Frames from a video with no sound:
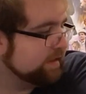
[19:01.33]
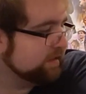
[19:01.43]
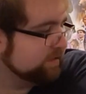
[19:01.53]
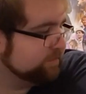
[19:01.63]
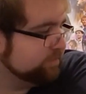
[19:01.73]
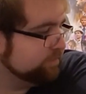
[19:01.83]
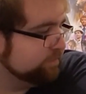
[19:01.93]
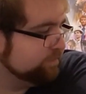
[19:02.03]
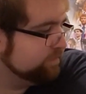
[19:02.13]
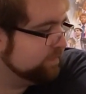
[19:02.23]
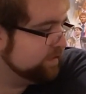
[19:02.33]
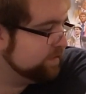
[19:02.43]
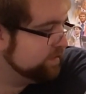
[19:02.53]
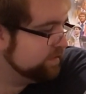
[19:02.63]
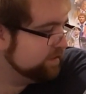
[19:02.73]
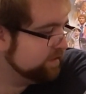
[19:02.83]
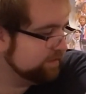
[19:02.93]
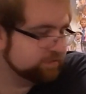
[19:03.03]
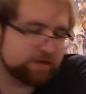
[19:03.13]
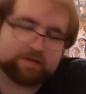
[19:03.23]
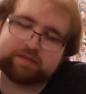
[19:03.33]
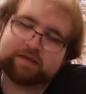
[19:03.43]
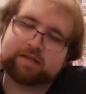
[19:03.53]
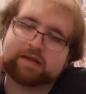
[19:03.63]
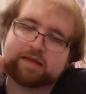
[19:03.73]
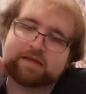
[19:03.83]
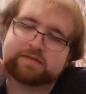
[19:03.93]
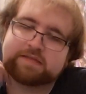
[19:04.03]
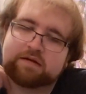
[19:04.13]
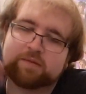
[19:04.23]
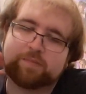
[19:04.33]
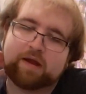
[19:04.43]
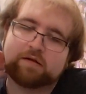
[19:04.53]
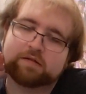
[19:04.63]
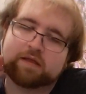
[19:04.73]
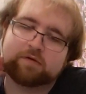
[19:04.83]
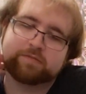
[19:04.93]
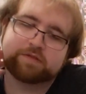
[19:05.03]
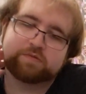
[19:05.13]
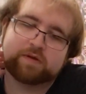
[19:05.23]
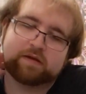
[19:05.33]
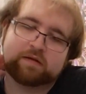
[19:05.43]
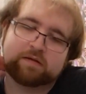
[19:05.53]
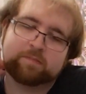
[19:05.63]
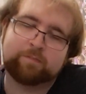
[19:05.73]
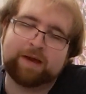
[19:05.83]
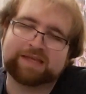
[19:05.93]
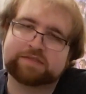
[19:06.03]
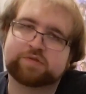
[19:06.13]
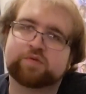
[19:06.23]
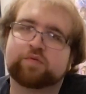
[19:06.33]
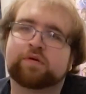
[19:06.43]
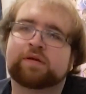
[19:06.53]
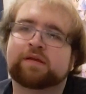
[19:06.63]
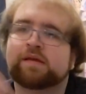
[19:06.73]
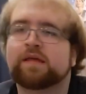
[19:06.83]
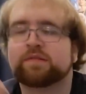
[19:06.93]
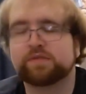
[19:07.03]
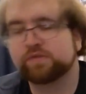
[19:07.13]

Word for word: um I'm trying to think like, is there a parallel between Mike's story and the